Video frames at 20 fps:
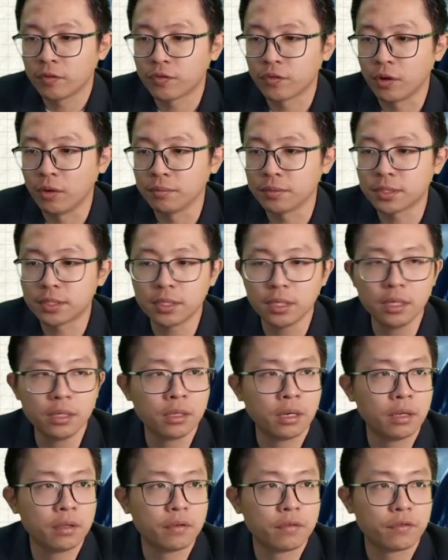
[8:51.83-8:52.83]
from
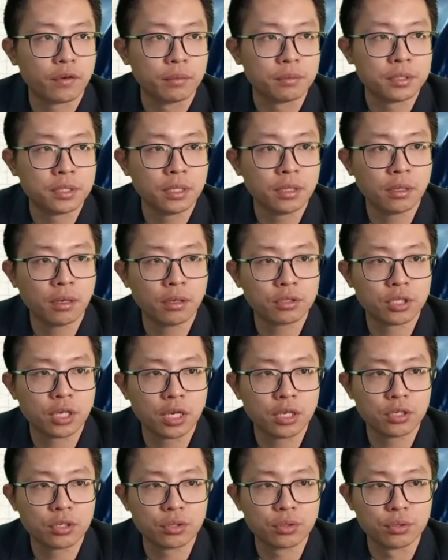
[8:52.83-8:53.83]
C0
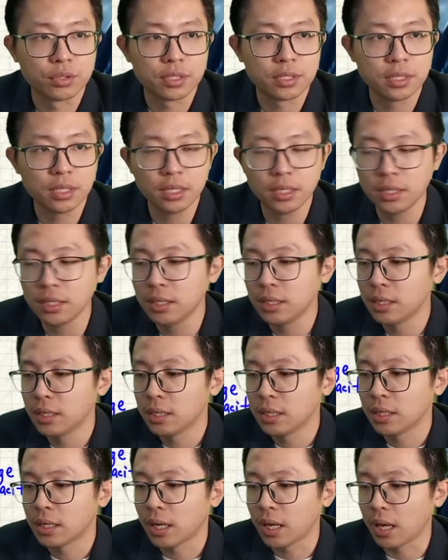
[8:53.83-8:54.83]
change to C,
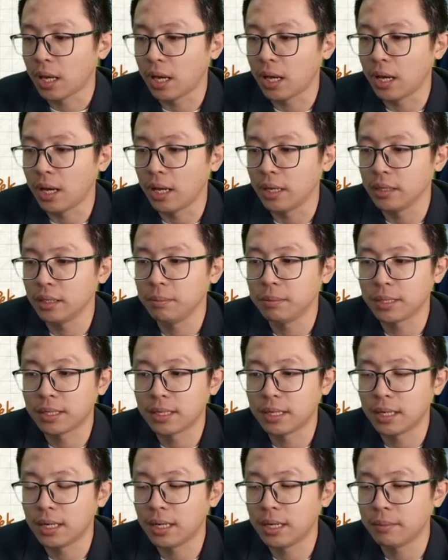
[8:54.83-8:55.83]
it
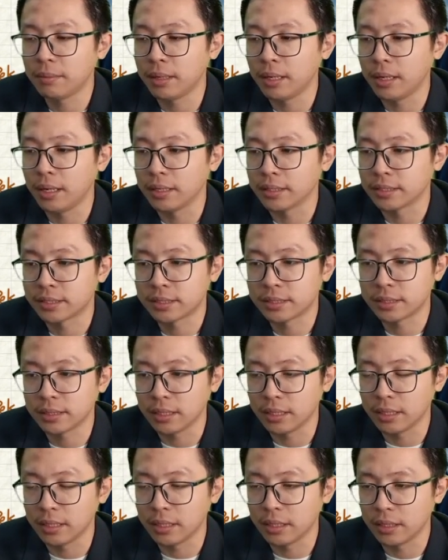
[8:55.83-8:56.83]
become
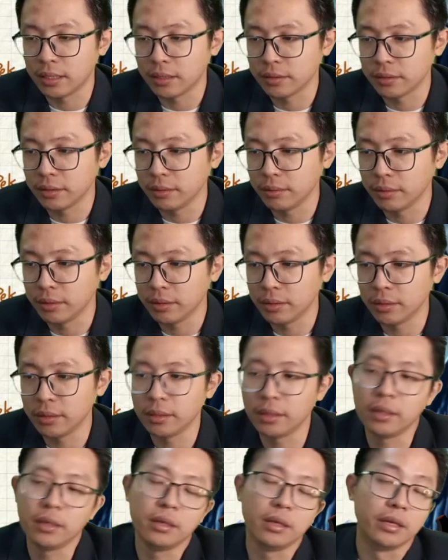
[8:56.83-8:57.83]
the
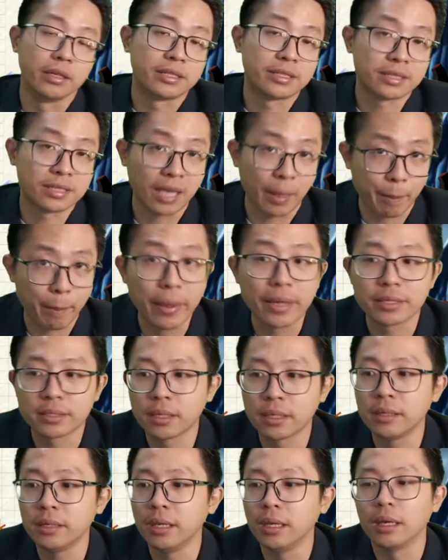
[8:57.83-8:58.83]

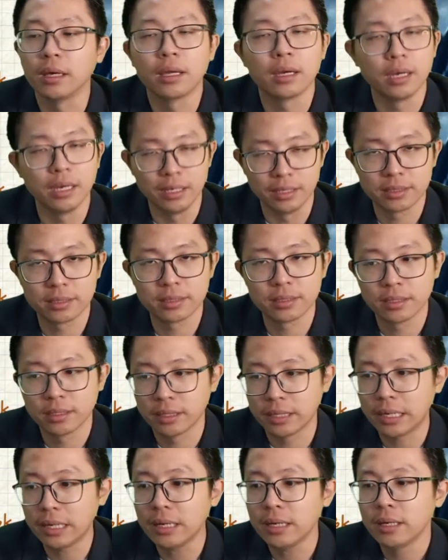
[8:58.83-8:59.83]
capacitance increase.
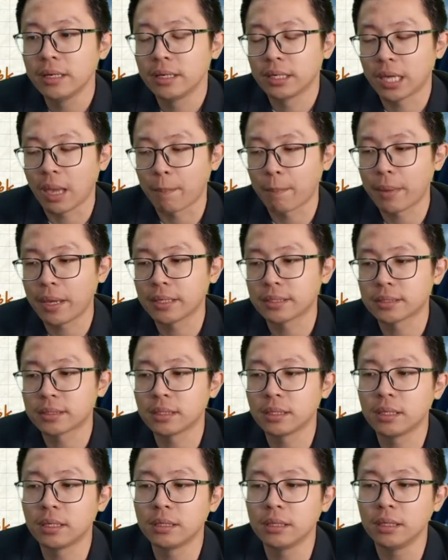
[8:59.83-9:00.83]
Yeah,
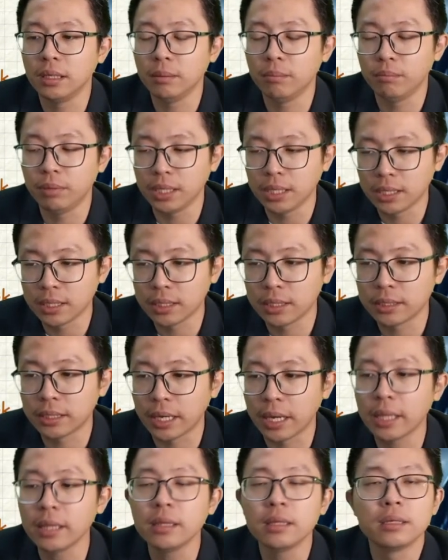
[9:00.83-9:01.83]
capacitance bigger
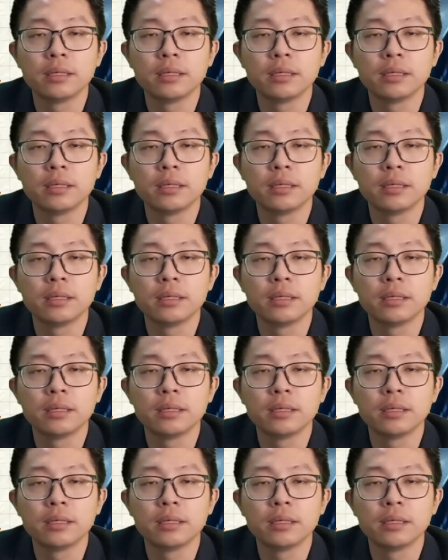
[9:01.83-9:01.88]
than